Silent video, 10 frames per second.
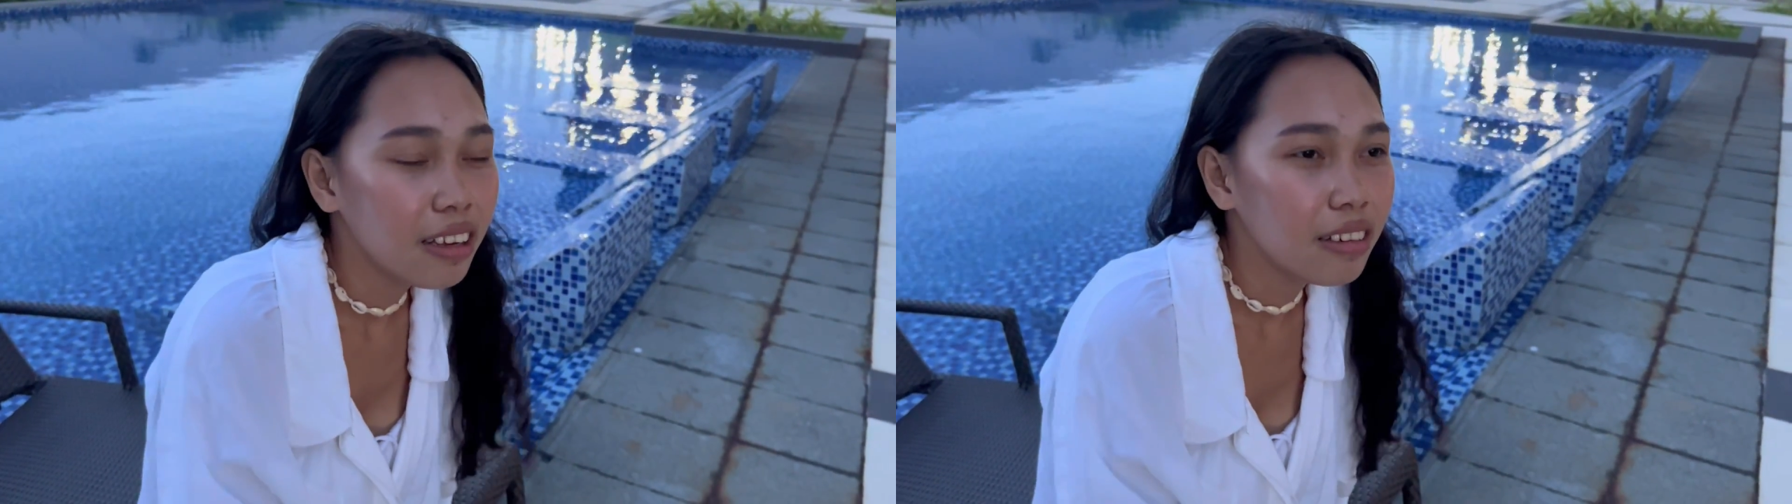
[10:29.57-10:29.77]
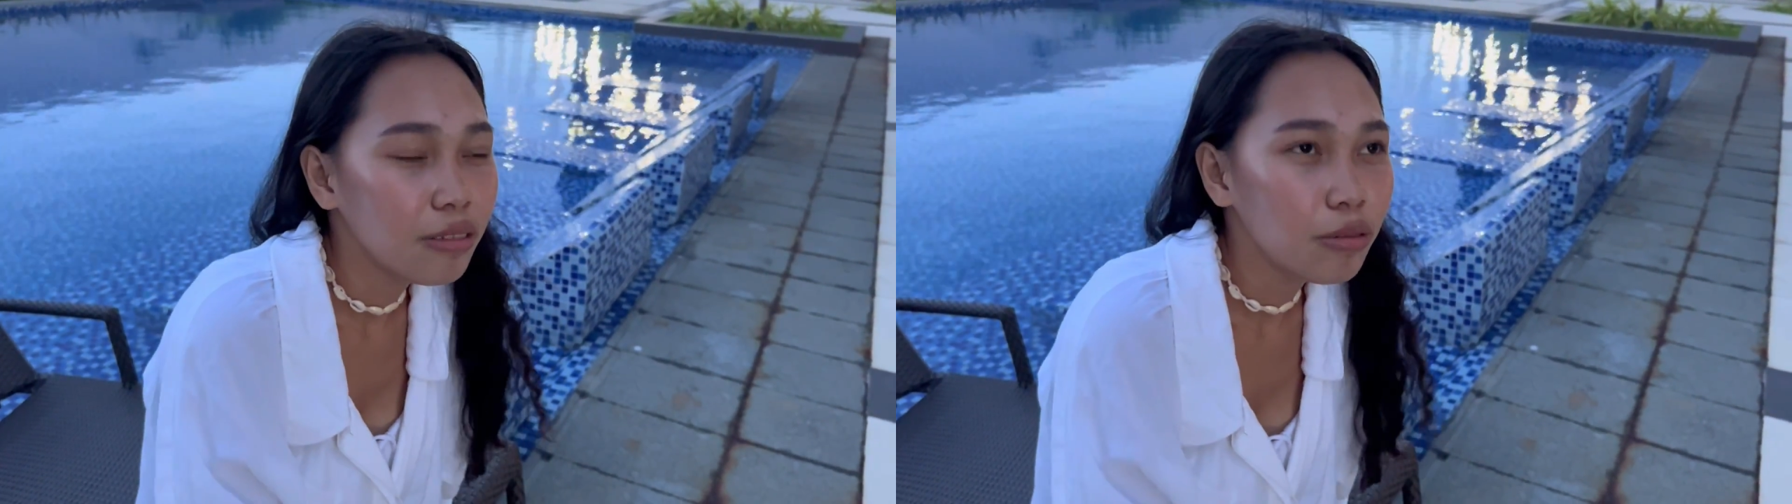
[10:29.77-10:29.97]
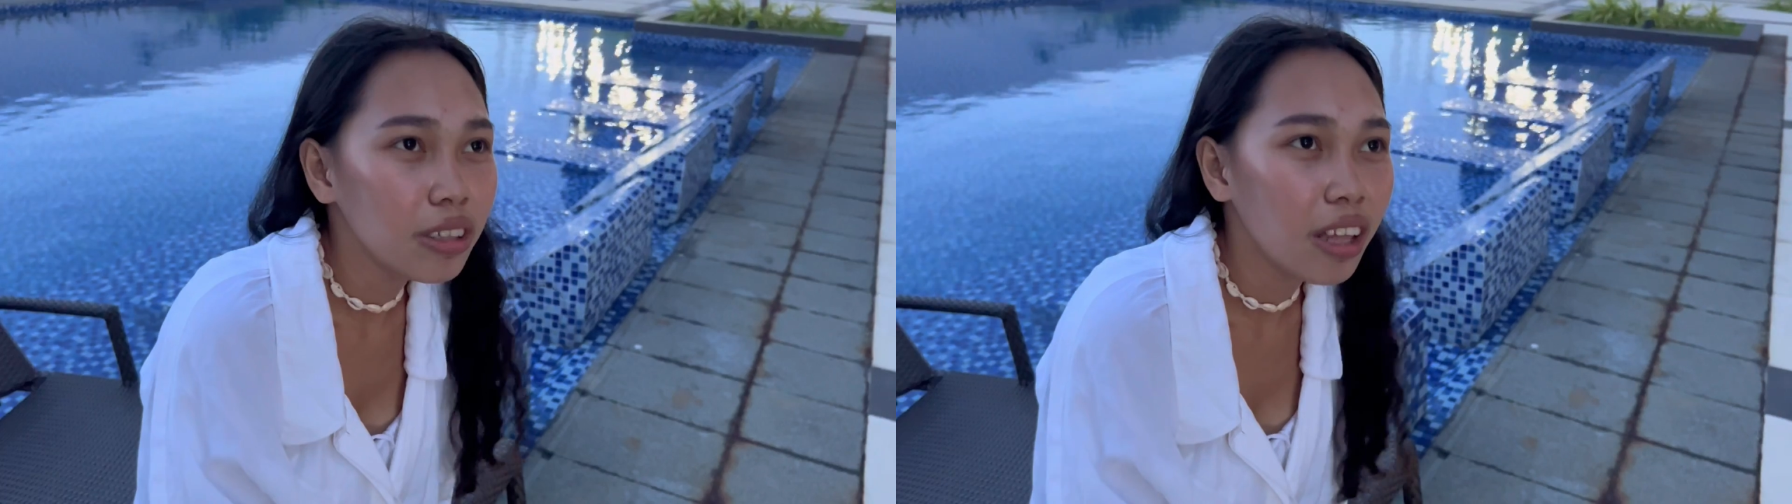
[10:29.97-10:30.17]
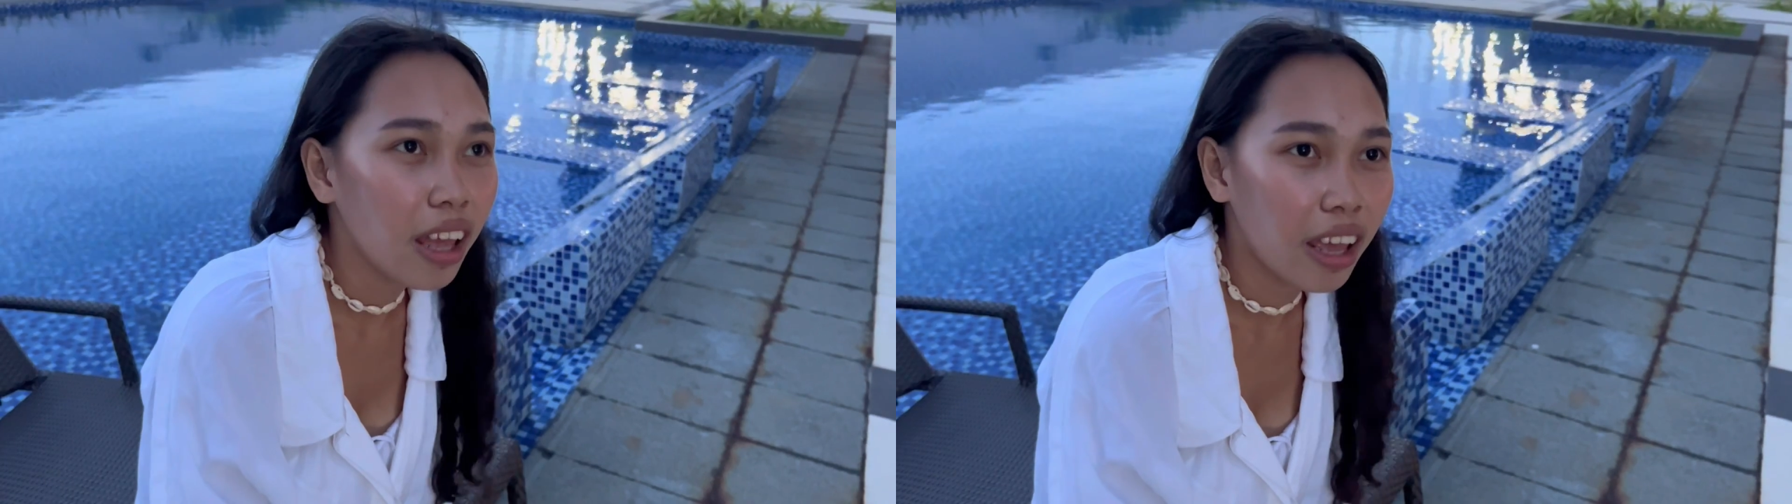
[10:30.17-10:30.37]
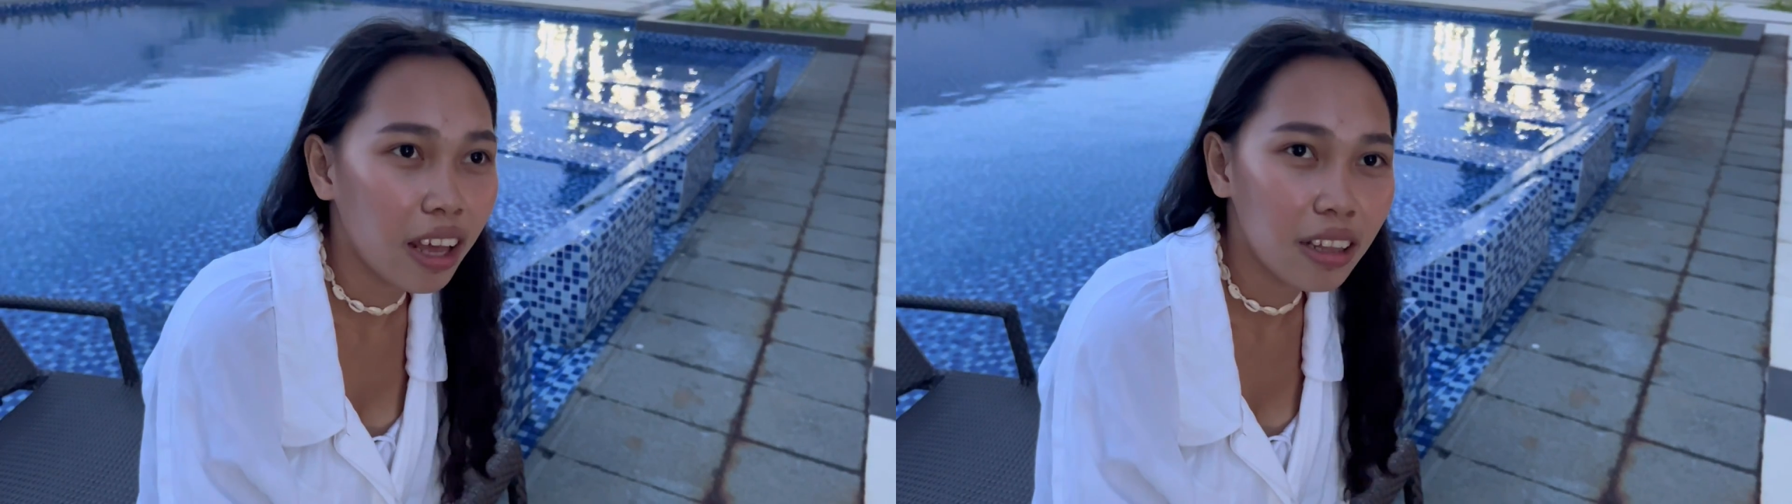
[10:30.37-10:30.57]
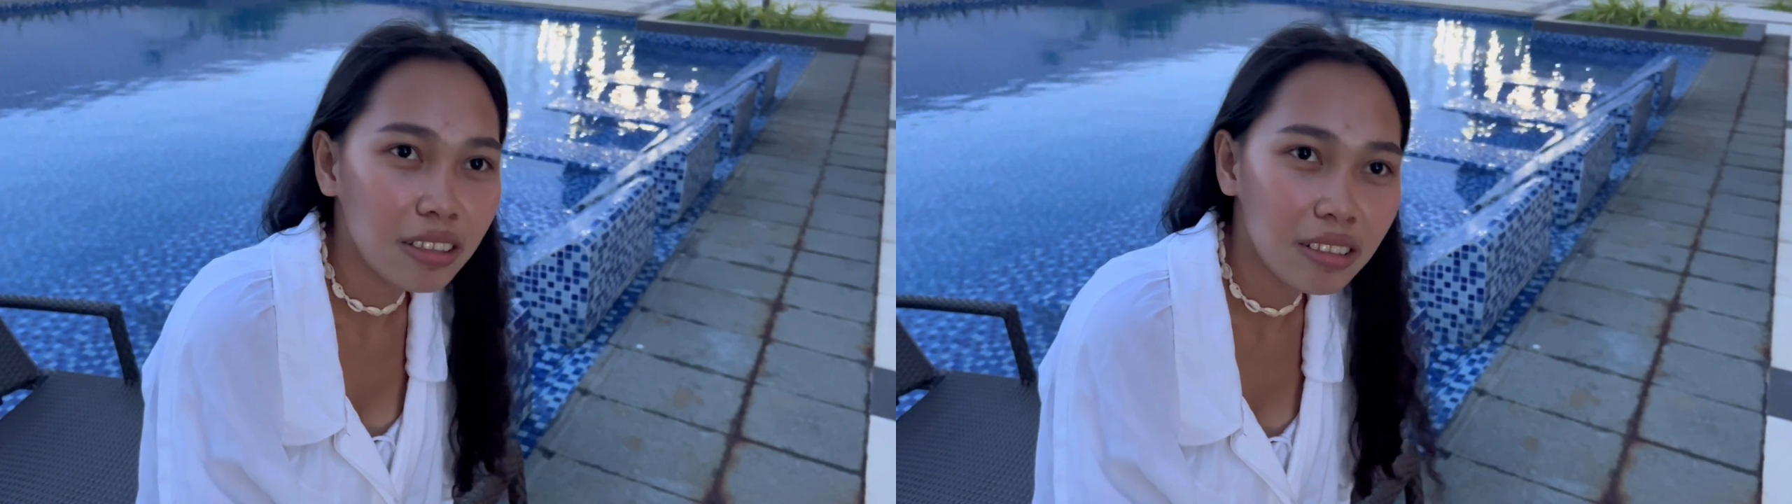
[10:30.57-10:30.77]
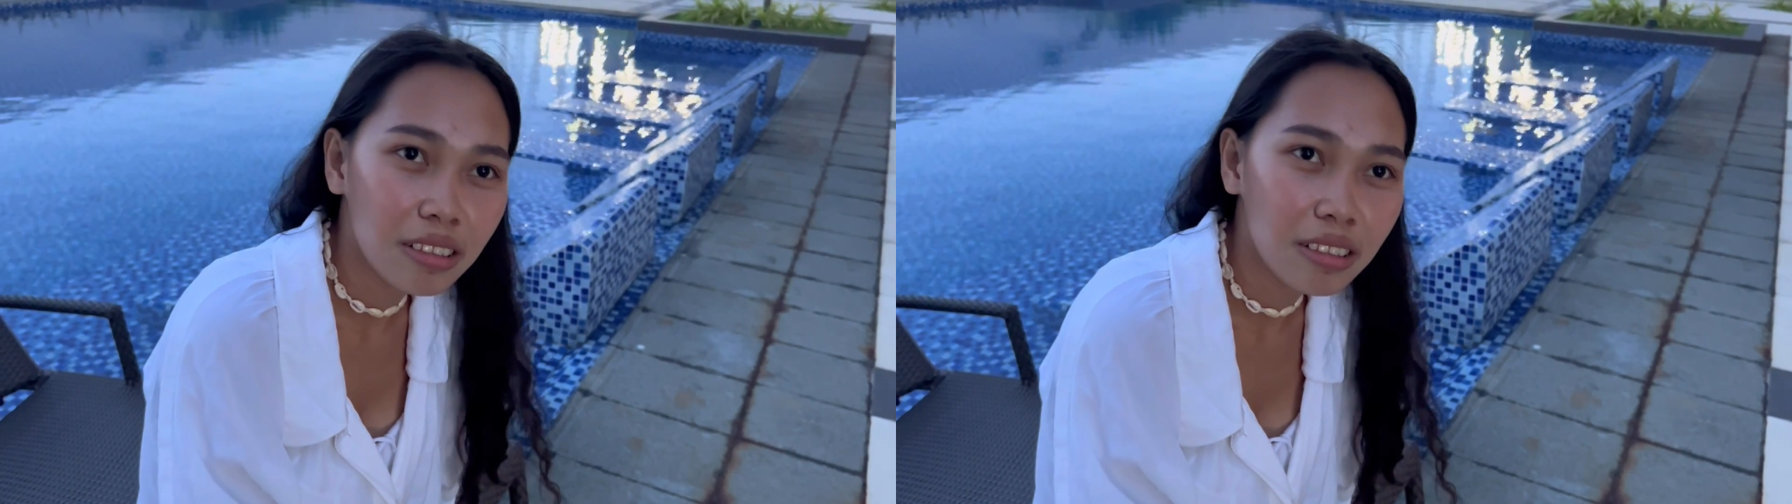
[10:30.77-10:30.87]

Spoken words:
What else?